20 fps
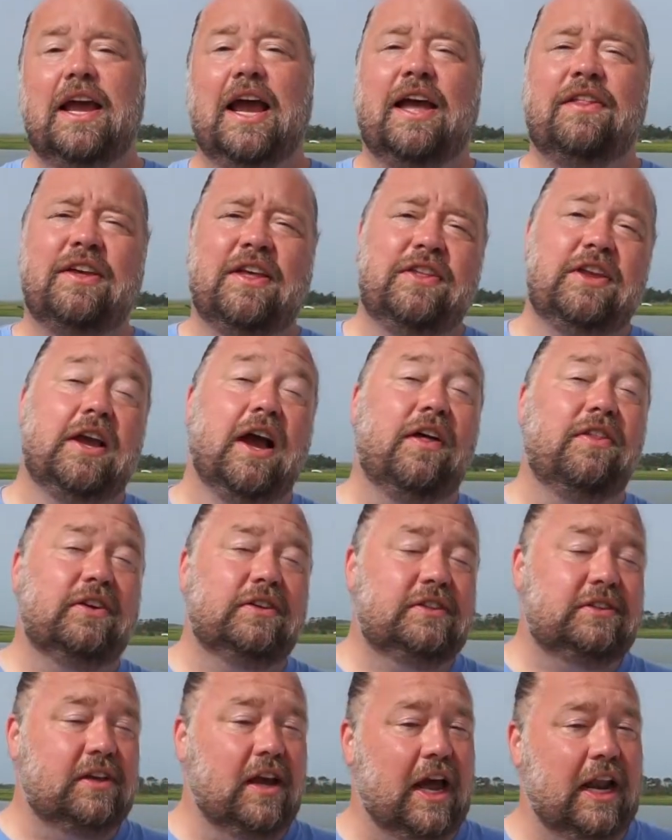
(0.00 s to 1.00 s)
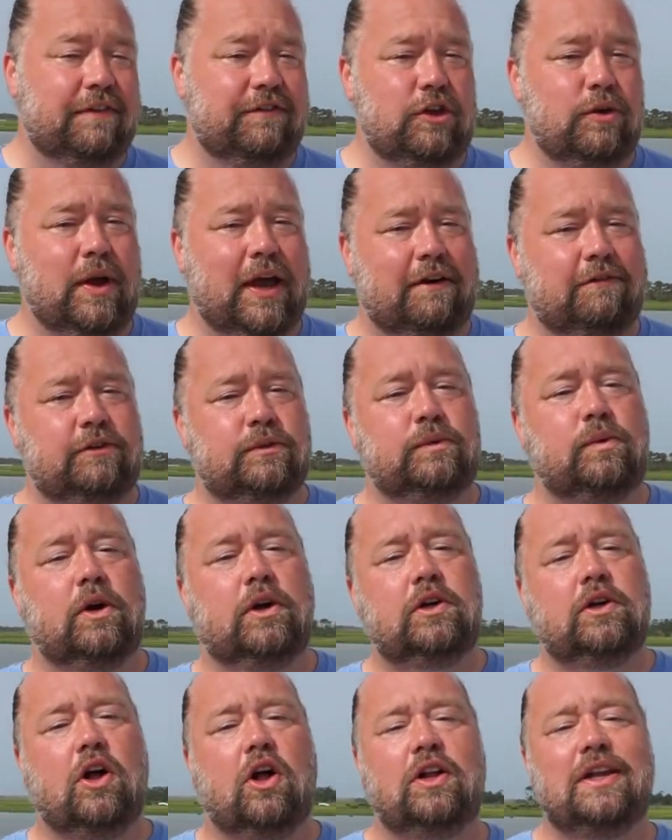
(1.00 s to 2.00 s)
And then the other side of it, you have what
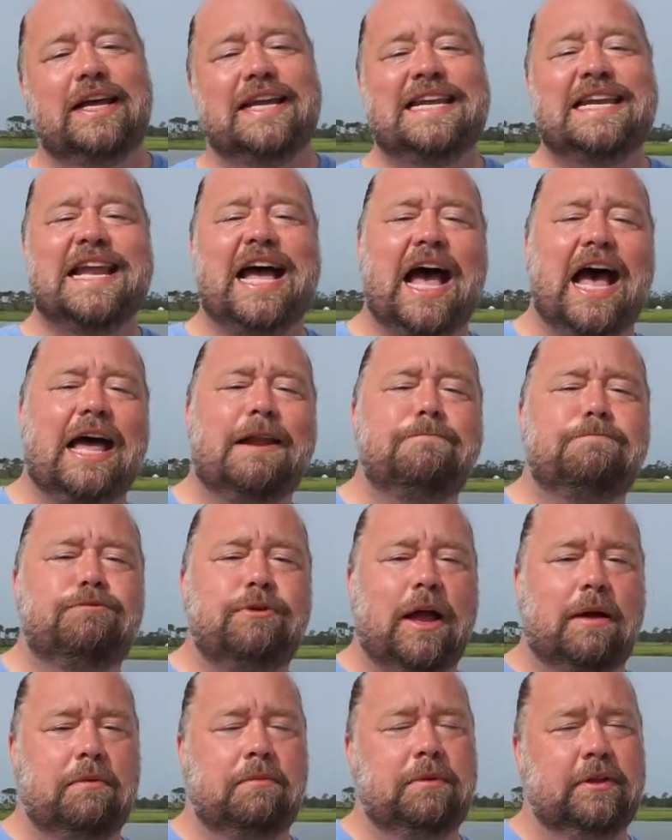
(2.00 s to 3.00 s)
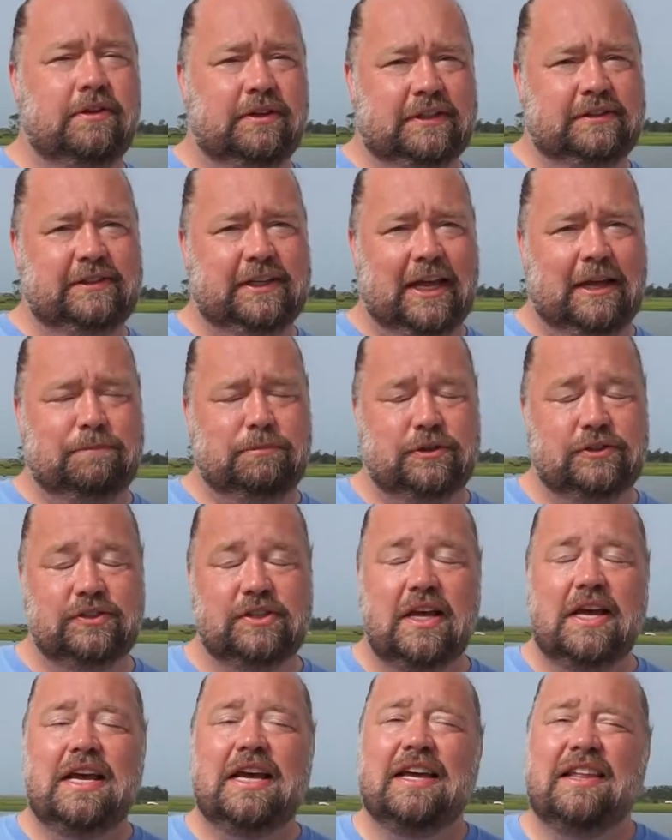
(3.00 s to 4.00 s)
are called non-probability
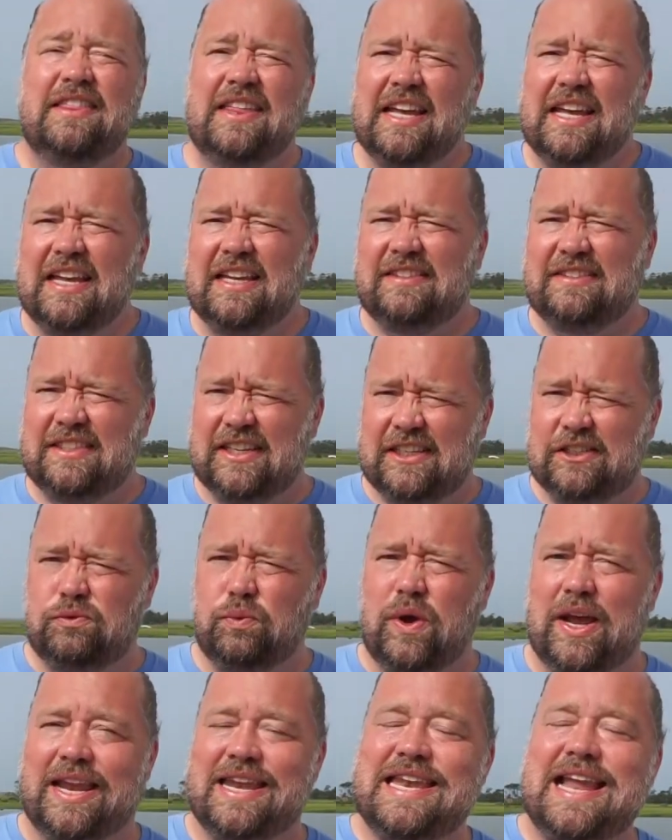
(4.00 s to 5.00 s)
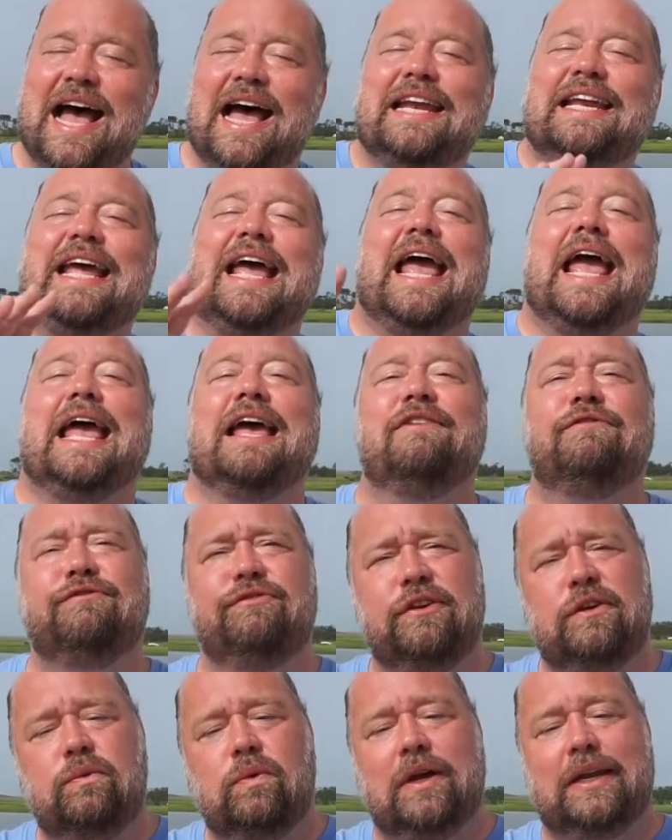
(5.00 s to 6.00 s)
samples. This is when not
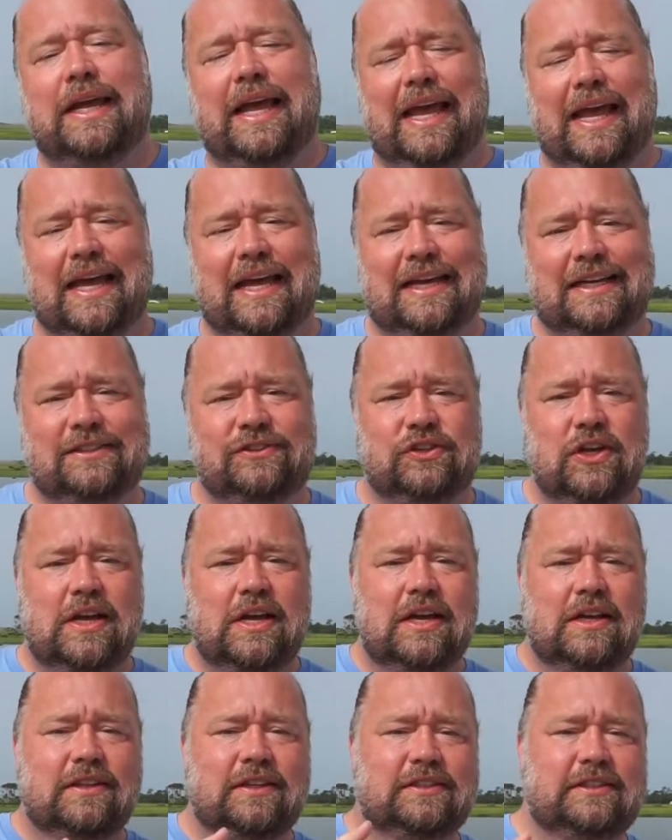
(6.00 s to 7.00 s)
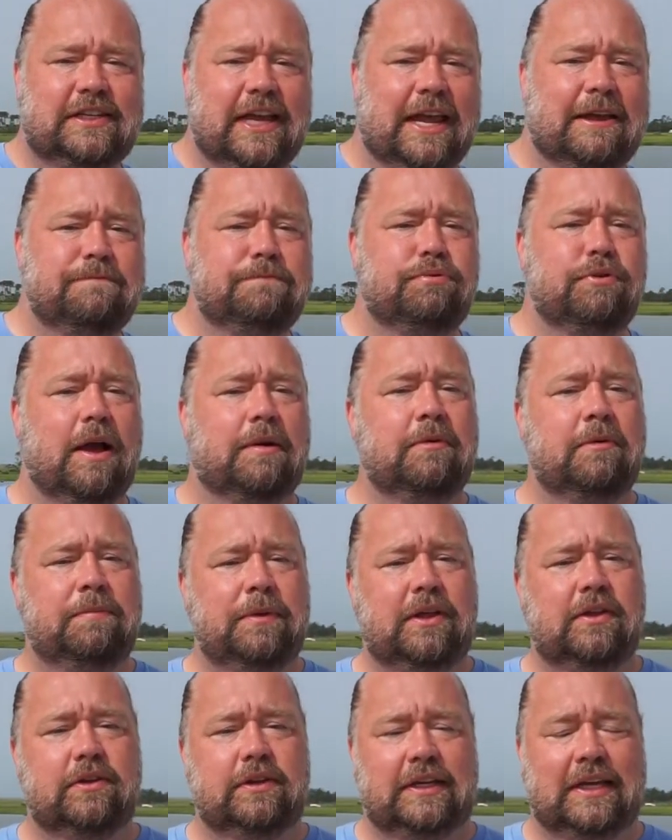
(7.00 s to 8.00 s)
everyone has the same
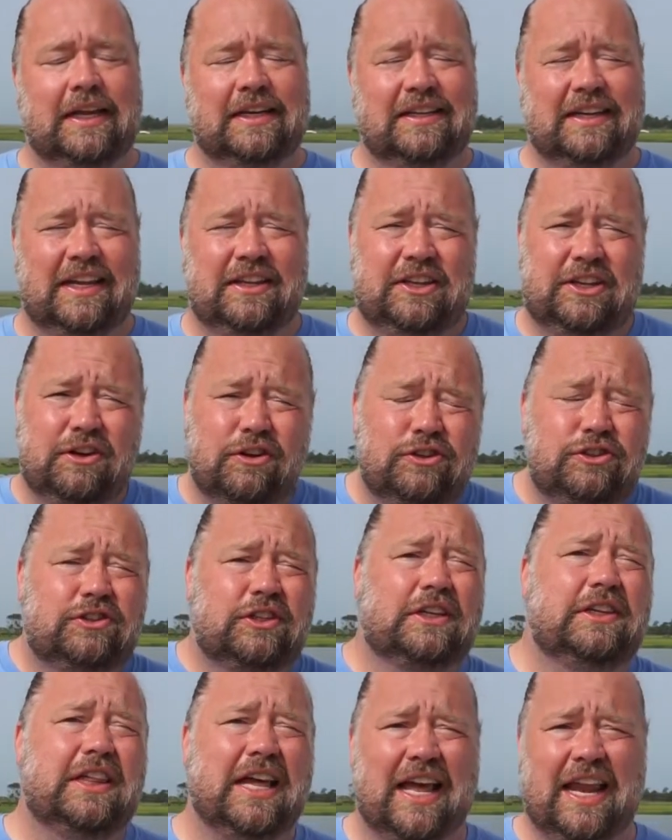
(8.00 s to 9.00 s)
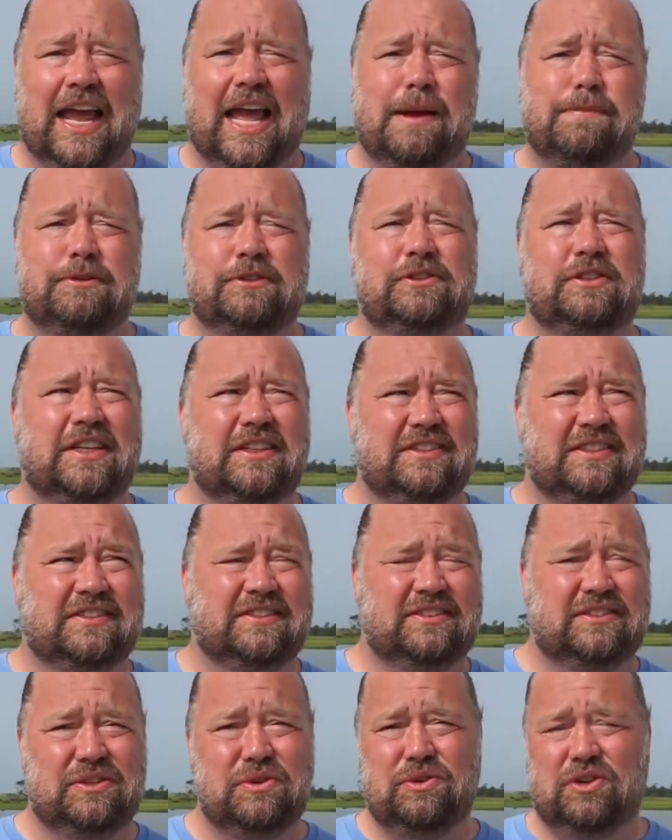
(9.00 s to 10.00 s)
probability. And, and usually that happens because
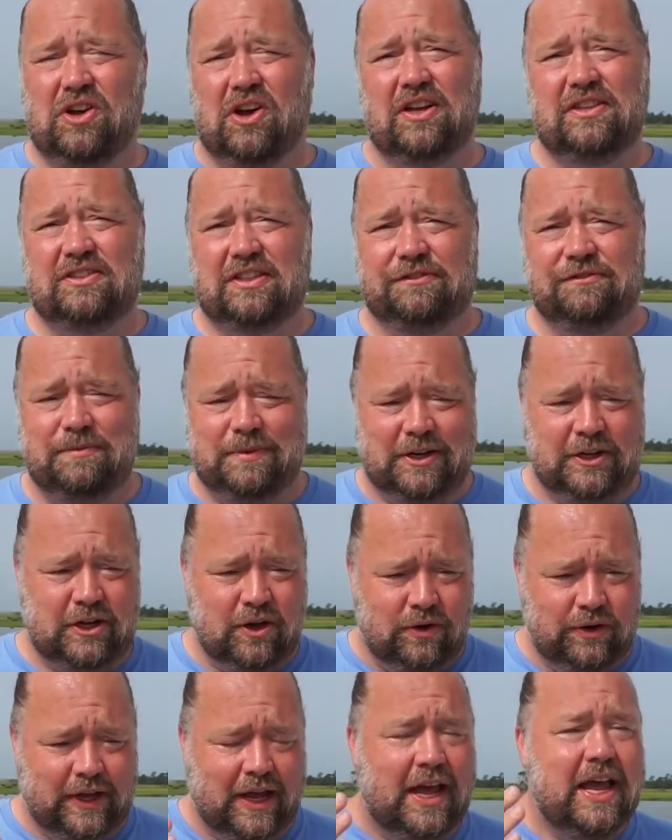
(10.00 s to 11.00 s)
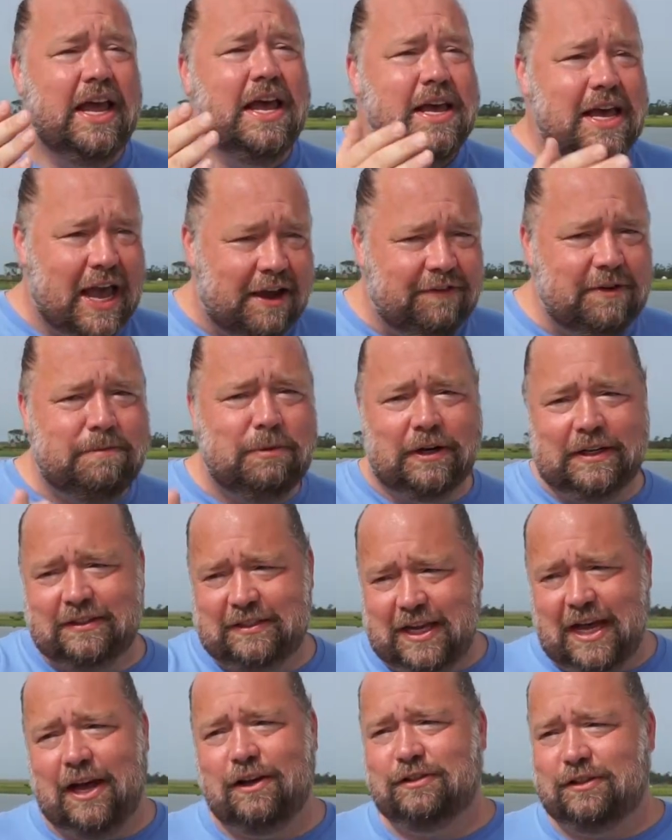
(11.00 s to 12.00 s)
it's too costly for me to go to
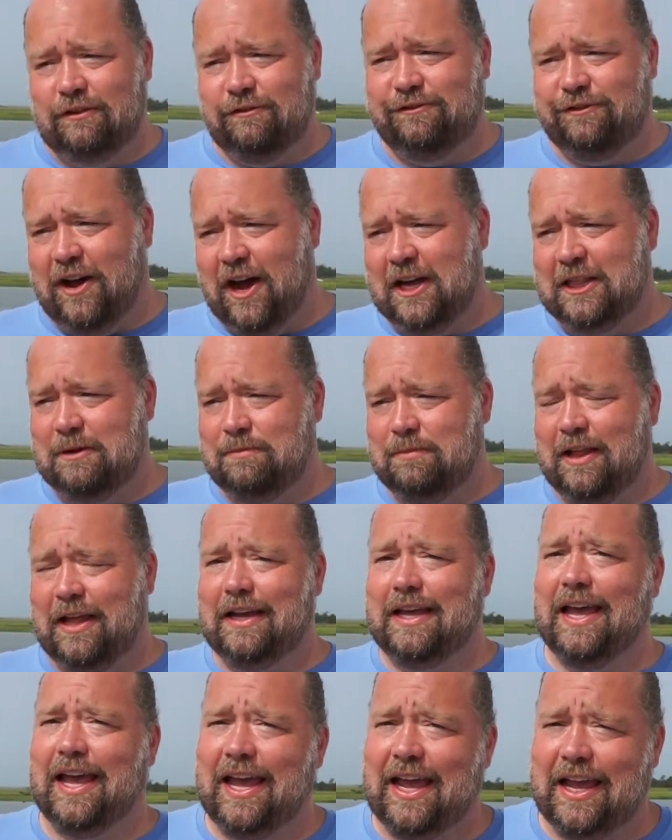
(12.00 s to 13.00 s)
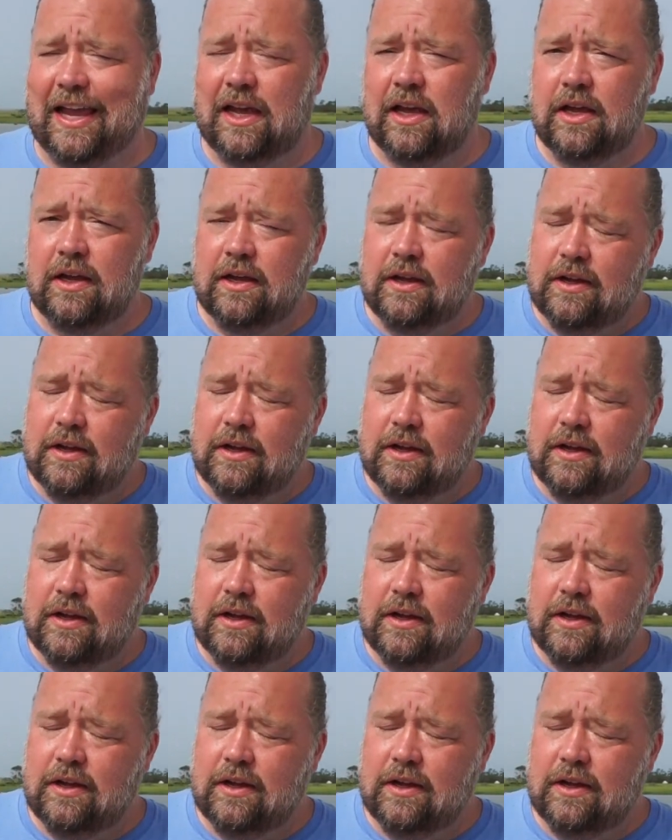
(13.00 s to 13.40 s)
everybody's house and find them and be like, hey,